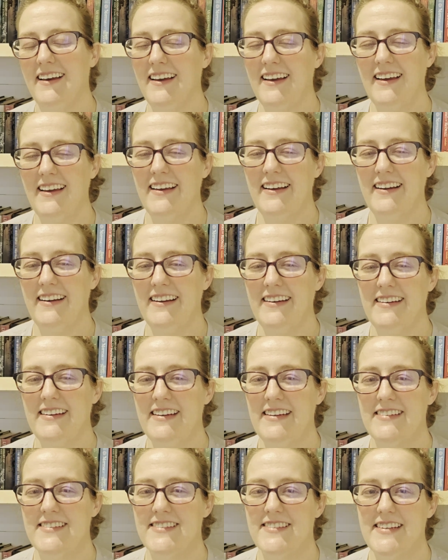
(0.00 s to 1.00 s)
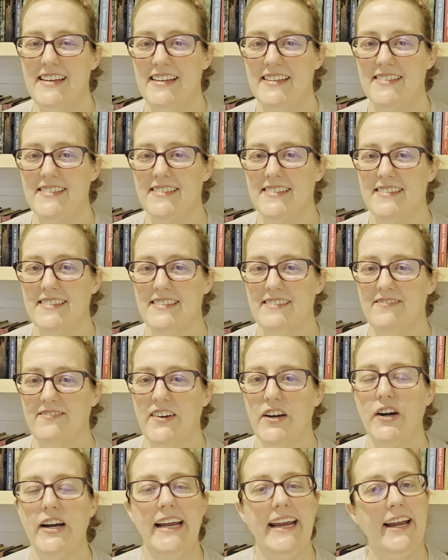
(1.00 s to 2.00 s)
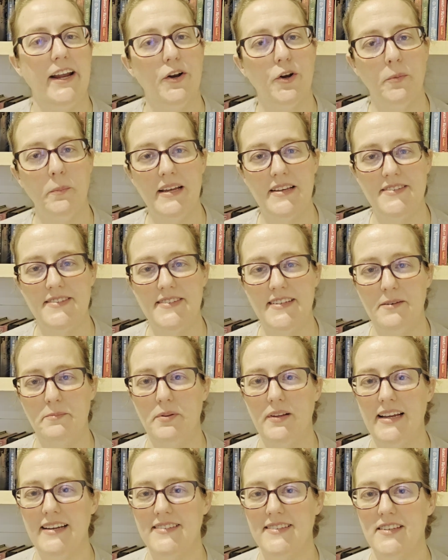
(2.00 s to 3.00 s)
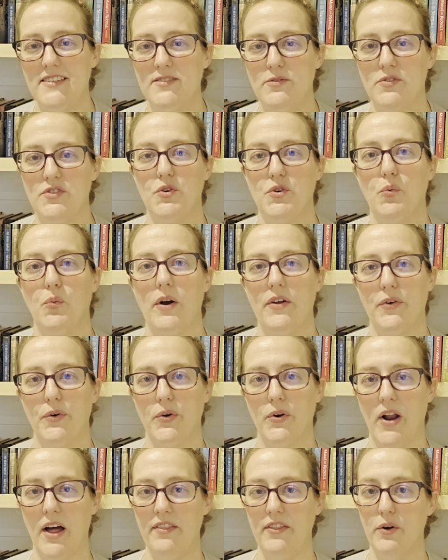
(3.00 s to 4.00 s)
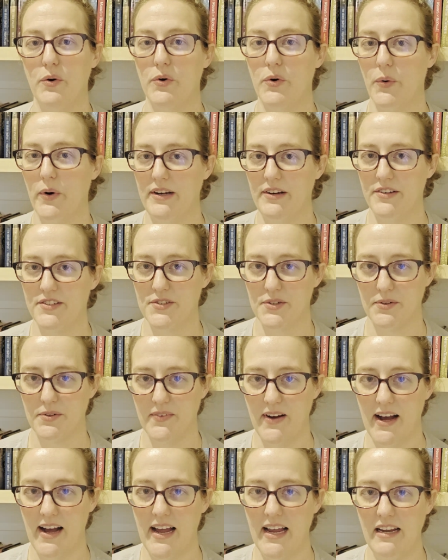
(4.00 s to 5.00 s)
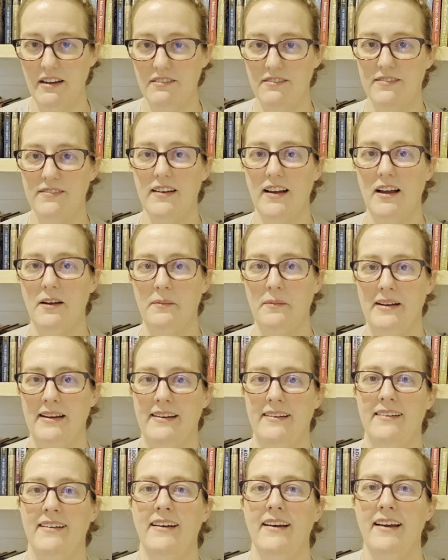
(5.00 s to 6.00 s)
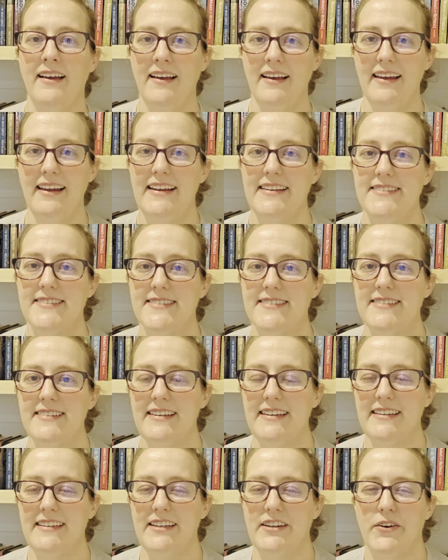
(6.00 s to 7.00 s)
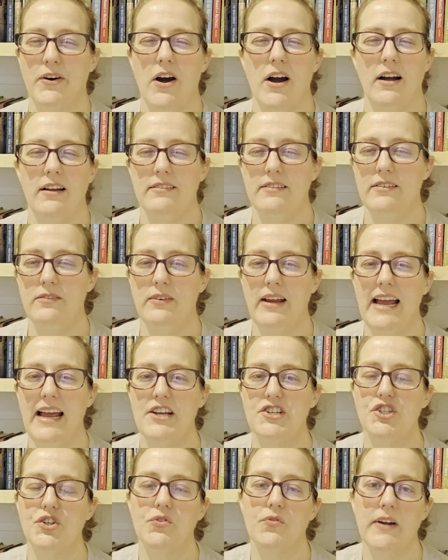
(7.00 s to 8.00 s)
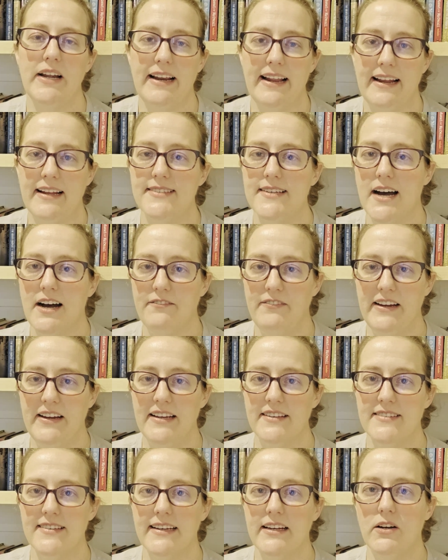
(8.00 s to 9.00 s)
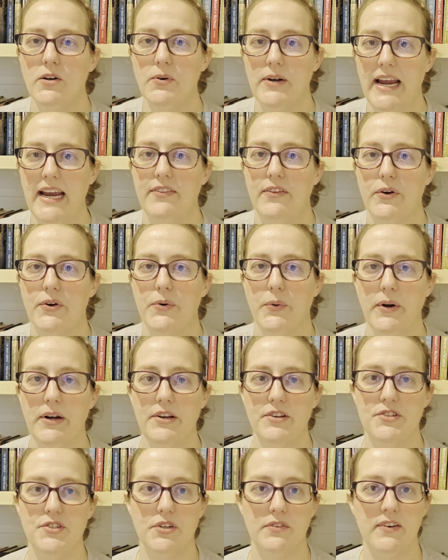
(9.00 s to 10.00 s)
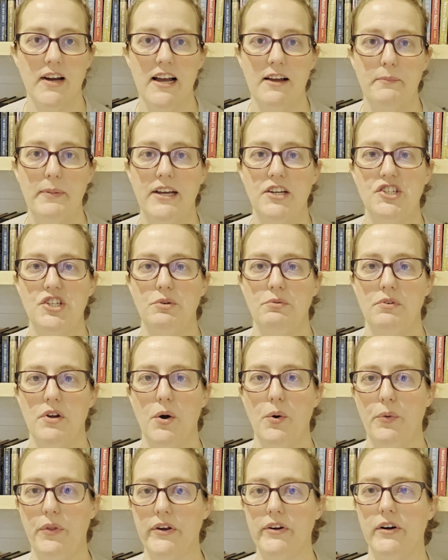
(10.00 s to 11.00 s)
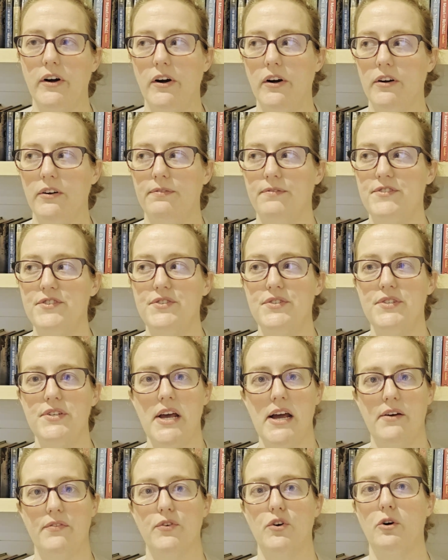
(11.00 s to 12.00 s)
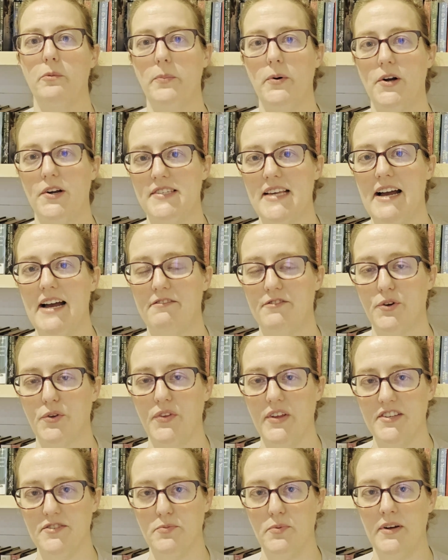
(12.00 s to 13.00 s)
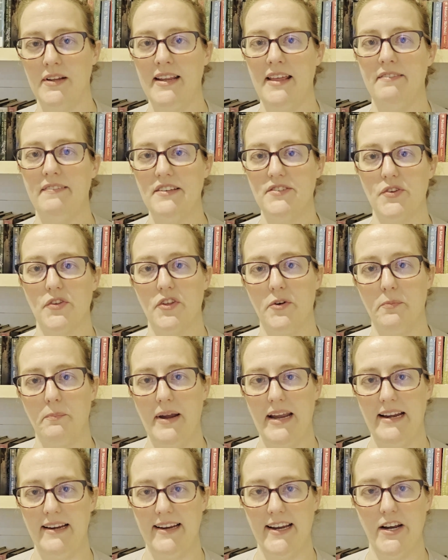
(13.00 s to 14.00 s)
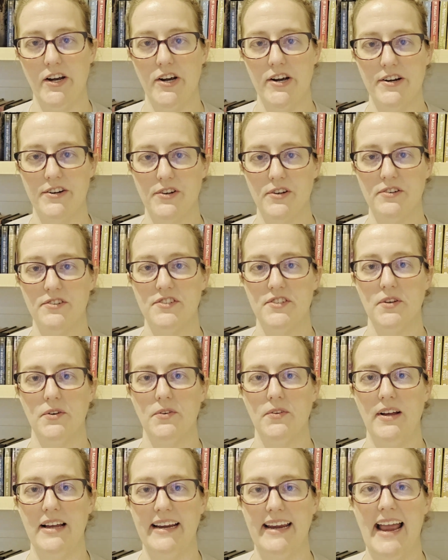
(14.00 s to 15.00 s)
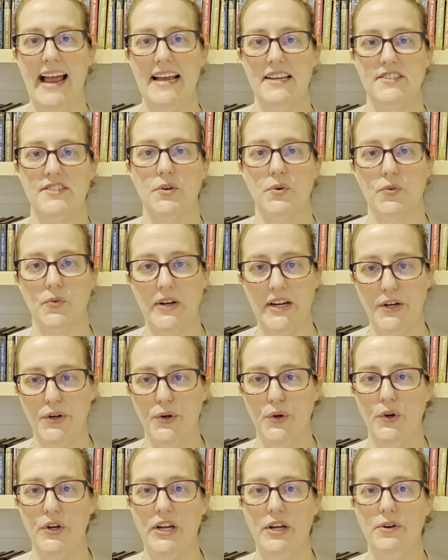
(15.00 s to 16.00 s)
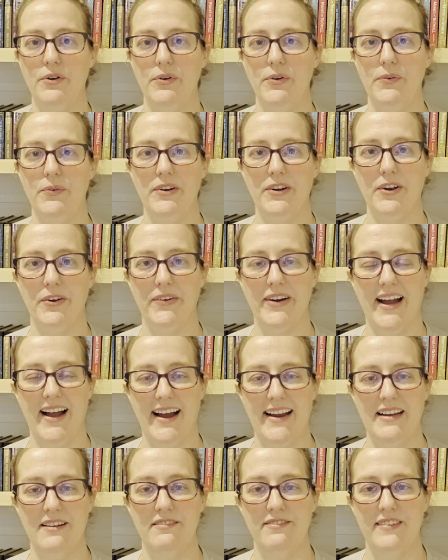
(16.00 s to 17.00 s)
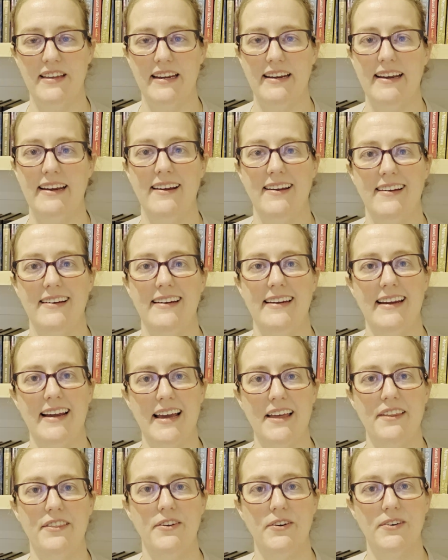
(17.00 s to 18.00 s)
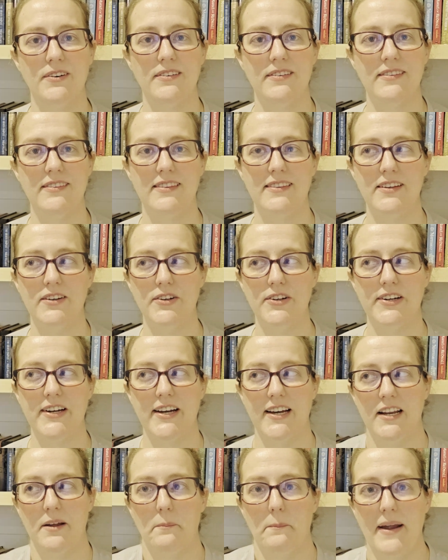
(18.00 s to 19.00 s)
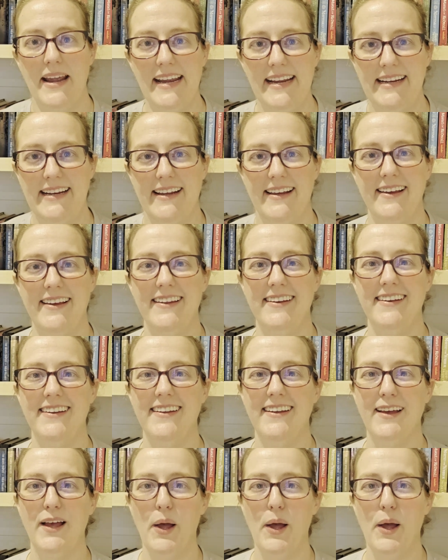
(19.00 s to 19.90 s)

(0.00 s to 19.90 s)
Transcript: it's very hit or miss in places as to whether or not they're going to survive. I mean, as you're reading, it's obvious, like, okay, they're going to survive because there are several books after this one, and these are the main characters. So, like, as the reader, you're kind of thinking, yeah, they're gonna make it,